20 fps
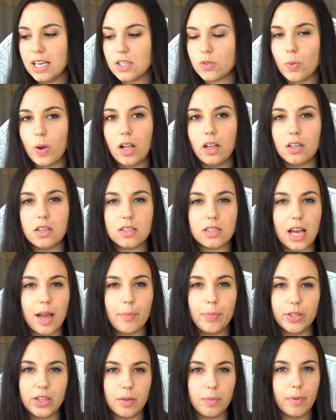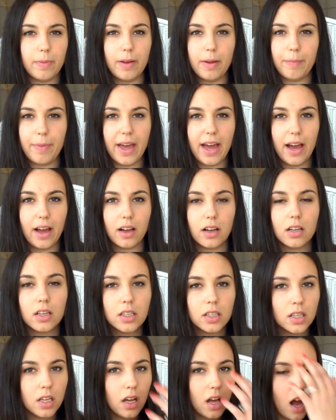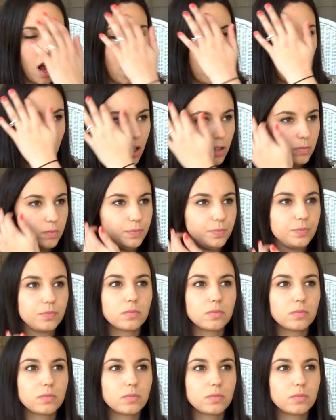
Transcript: as well as I put them in my bag um,